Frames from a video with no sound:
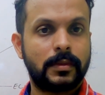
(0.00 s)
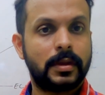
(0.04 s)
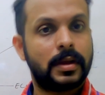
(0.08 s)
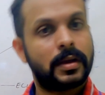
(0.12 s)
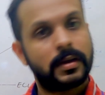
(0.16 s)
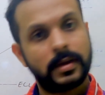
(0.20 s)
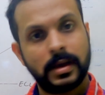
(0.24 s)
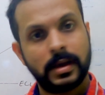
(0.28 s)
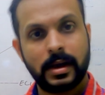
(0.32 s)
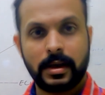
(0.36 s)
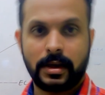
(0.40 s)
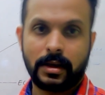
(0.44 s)

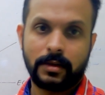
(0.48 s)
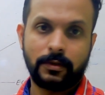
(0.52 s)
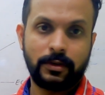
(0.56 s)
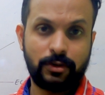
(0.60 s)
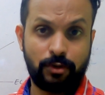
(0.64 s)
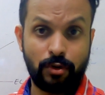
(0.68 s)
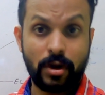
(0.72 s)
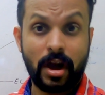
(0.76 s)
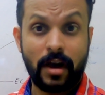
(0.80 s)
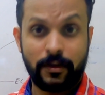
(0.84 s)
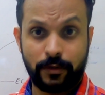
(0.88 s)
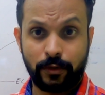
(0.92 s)
Yeah, which
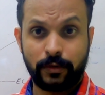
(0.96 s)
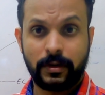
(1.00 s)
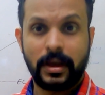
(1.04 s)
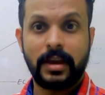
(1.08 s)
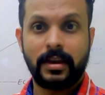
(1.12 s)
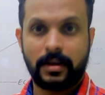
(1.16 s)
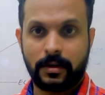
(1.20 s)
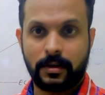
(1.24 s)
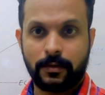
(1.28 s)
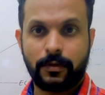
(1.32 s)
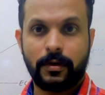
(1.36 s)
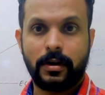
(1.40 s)
you have to
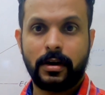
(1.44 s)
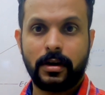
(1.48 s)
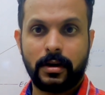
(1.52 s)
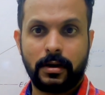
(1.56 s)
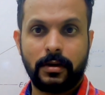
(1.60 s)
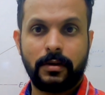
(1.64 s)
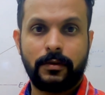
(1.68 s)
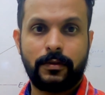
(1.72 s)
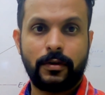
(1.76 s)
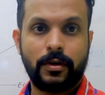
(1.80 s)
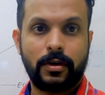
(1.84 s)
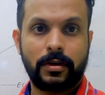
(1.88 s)
take
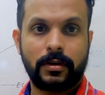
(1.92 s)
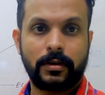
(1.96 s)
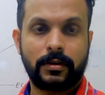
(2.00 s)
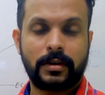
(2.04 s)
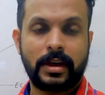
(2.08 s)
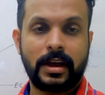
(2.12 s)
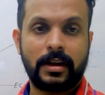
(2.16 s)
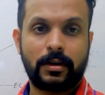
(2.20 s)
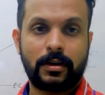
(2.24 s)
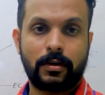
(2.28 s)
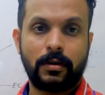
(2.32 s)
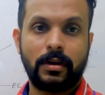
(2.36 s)
for
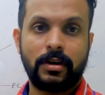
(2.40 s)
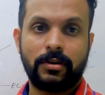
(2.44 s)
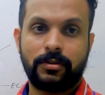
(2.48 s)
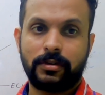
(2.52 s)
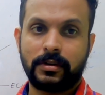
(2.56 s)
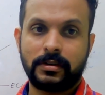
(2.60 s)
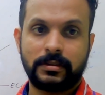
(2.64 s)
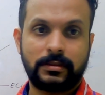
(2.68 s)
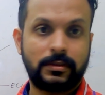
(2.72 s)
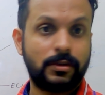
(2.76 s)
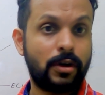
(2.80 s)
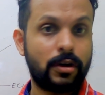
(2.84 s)

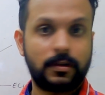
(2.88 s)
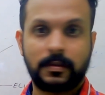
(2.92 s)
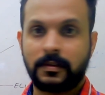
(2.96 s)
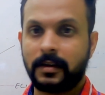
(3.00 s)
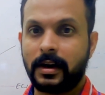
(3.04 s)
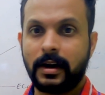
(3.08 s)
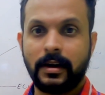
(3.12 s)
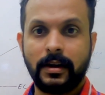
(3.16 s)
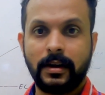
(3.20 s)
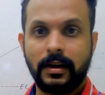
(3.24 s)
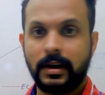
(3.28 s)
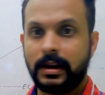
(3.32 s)
calculations. Not 3
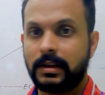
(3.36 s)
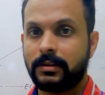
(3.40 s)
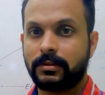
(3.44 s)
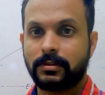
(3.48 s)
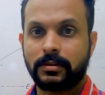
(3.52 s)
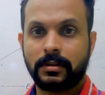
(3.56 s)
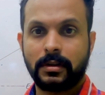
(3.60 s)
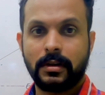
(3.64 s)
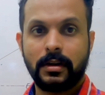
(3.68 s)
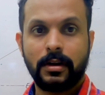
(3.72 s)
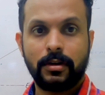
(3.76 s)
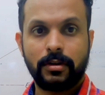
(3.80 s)
degrees.
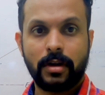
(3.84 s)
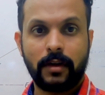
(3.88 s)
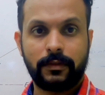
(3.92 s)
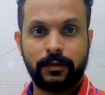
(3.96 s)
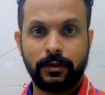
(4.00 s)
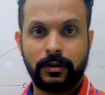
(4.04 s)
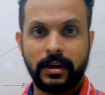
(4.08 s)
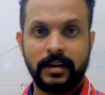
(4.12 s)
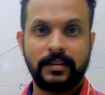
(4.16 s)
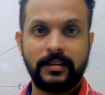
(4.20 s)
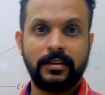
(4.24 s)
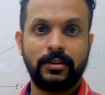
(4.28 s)
You have to
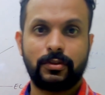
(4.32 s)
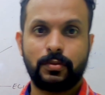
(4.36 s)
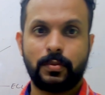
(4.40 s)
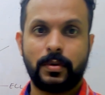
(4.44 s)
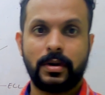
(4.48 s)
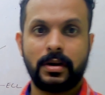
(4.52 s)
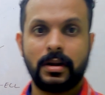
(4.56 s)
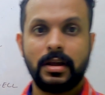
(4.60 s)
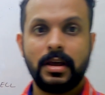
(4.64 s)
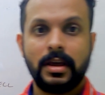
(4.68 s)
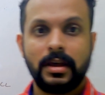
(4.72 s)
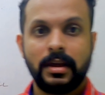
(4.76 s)
take this one.
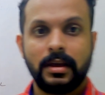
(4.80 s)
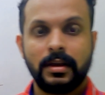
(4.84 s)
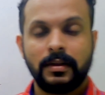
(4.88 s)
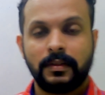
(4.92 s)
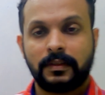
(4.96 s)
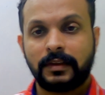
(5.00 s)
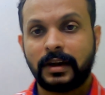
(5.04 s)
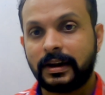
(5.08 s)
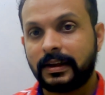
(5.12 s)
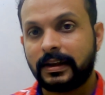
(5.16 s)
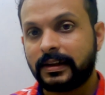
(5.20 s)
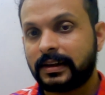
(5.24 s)

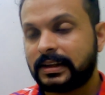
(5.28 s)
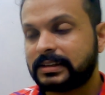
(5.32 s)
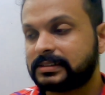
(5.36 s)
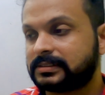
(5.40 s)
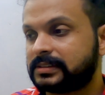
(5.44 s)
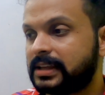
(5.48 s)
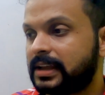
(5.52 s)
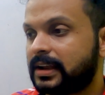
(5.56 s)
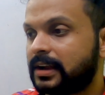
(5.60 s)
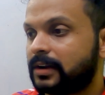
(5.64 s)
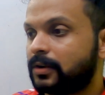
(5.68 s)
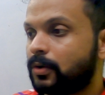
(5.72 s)
3 degrees
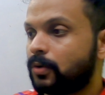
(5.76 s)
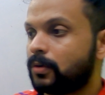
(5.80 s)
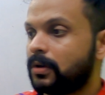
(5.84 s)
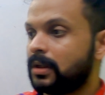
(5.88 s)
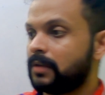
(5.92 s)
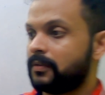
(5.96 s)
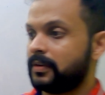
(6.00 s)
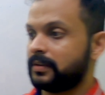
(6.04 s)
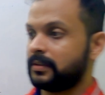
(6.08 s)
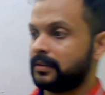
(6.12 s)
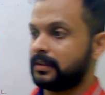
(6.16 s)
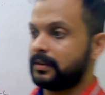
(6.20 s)
taken only
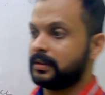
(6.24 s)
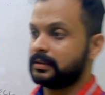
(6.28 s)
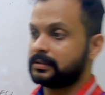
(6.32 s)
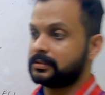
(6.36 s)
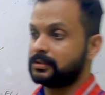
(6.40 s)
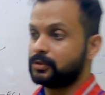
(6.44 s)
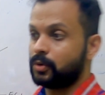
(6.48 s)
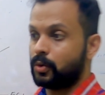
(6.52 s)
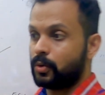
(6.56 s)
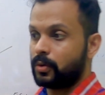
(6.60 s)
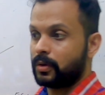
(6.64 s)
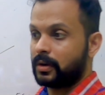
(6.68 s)
when there's
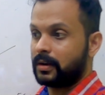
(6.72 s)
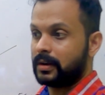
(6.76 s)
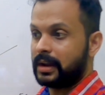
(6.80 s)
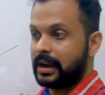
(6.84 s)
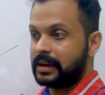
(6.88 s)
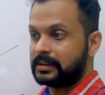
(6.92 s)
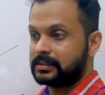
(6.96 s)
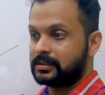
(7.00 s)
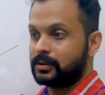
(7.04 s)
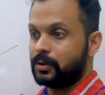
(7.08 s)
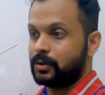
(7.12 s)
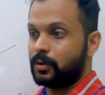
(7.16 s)
no
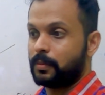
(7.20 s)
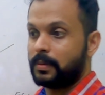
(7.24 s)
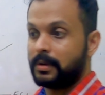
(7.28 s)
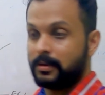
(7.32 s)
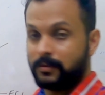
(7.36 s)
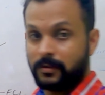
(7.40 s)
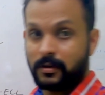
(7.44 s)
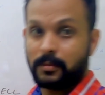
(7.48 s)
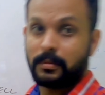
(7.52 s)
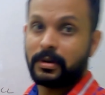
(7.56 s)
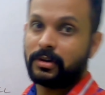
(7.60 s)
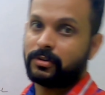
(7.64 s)
glide slope
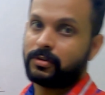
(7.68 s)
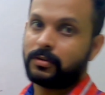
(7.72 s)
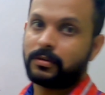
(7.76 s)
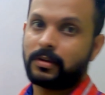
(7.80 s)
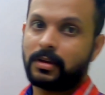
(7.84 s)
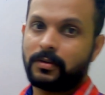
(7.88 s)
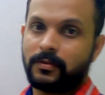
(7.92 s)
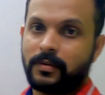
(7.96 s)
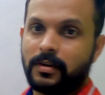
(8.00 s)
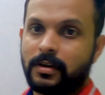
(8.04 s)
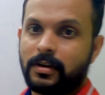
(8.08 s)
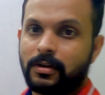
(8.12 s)
information
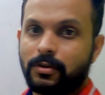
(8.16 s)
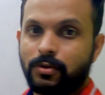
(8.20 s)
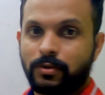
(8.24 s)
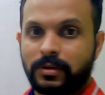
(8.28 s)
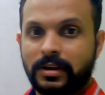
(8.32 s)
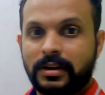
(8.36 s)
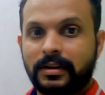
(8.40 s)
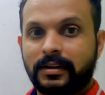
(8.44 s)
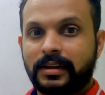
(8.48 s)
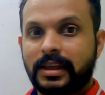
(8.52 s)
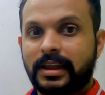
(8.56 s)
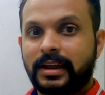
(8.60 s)
given. You
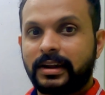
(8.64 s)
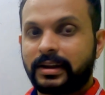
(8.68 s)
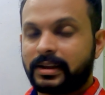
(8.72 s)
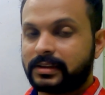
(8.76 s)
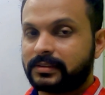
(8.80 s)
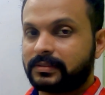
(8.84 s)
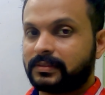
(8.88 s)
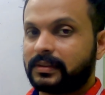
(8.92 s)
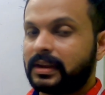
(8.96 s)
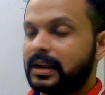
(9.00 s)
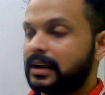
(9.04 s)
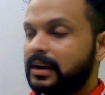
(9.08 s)
can take it as
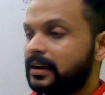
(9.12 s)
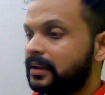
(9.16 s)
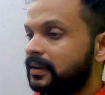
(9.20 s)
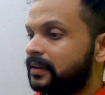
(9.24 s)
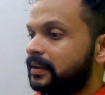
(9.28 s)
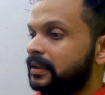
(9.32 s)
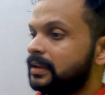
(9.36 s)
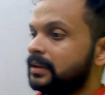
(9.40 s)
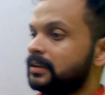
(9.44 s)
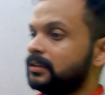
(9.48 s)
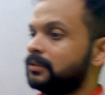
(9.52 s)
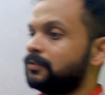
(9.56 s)
3
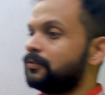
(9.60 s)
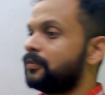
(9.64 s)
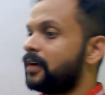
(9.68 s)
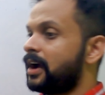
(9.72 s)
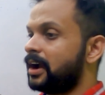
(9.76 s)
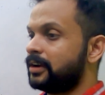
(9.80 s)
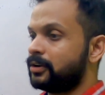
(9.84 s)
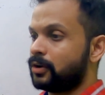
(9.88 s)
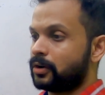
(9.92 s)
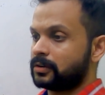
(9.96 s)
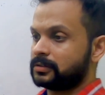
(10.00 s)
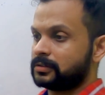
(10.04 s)
degrees,
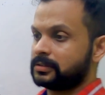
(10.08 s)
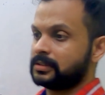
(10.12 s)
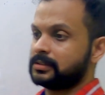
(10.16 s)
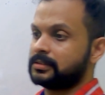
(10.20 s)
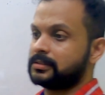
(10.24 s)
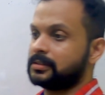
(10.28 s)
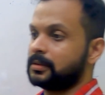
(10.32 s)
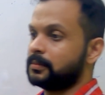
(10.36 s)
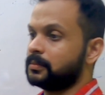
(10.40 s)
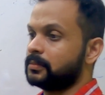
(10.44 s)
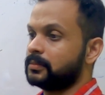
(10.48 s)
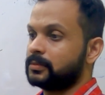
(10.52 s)
5 dot
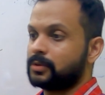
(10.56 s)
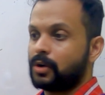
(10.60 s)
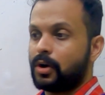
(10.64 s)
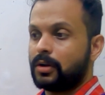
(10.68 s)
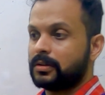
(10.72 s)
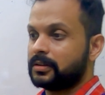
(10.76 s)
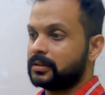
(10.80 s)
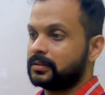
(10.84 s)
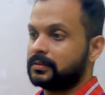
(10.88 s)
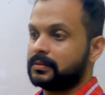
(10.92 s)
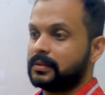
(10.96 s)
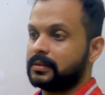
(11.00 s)
systems, all
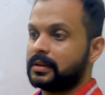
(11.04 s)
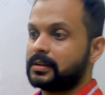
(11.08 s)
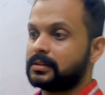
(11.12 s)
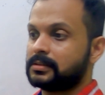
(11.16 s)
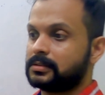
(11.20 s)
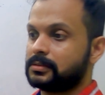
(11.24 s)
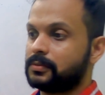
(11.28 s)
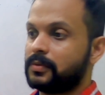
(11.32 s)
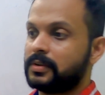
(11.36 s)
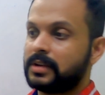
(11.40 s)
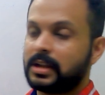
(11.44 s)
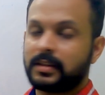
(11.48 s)
those things
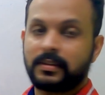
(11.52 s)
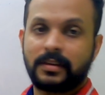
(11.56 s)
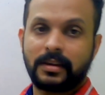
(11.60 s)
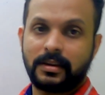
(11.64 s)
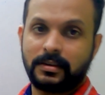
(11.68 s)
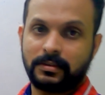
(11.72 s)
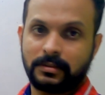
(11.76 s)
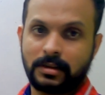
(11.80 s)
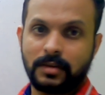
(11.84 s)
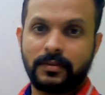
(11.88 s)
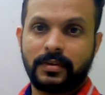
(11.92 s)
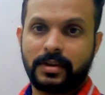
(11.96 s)
when nothing
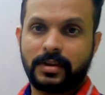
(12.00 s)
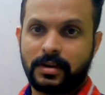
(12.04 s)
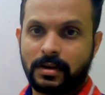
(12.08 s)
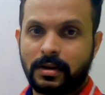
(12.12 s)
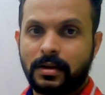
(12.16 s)
is given.